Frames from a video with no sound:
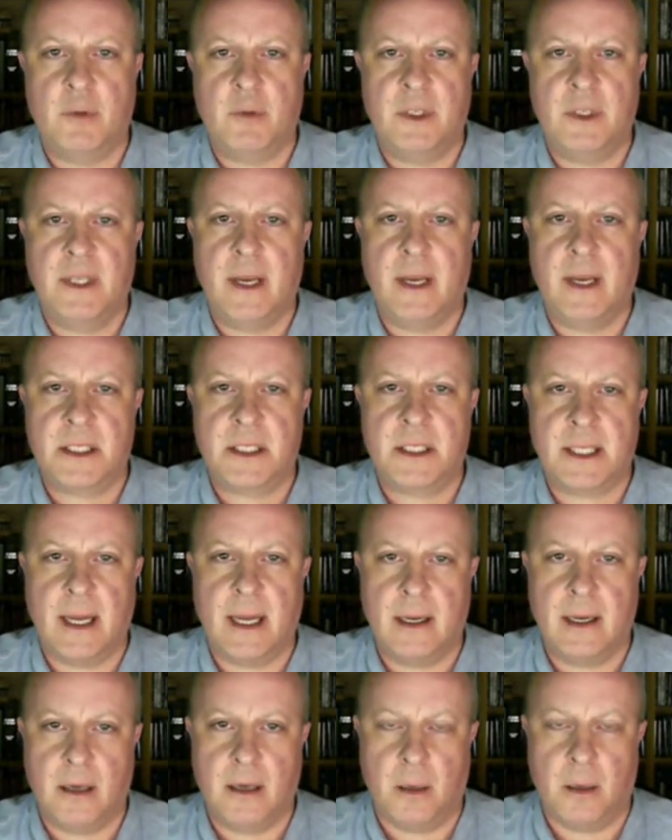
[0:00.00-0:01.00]
would dare
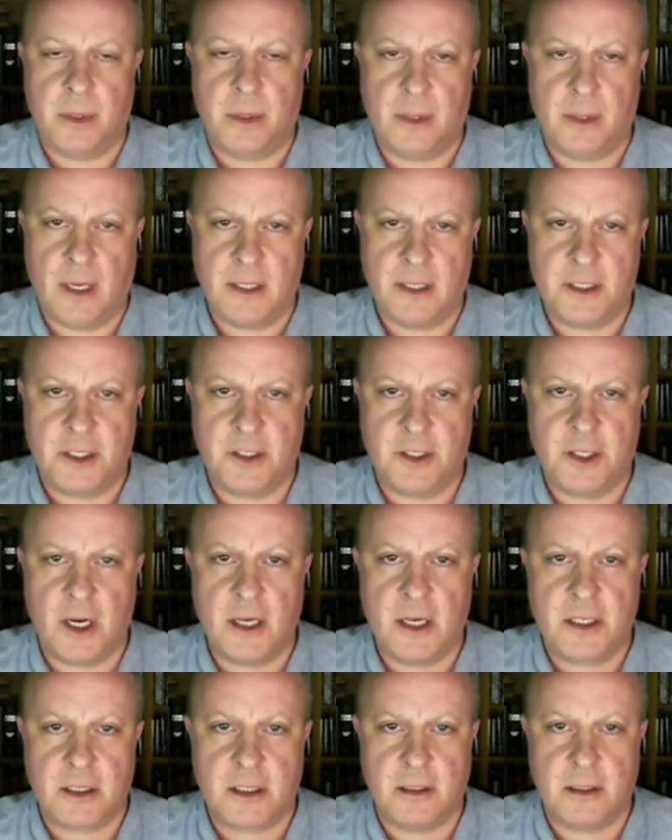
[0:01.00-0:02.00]
stand up and
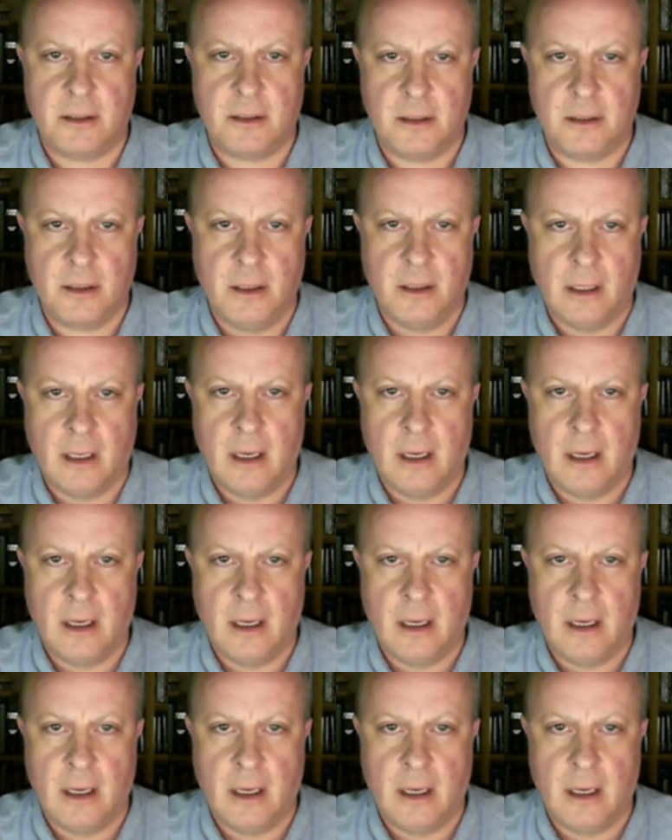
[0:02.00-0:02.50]
suggest that the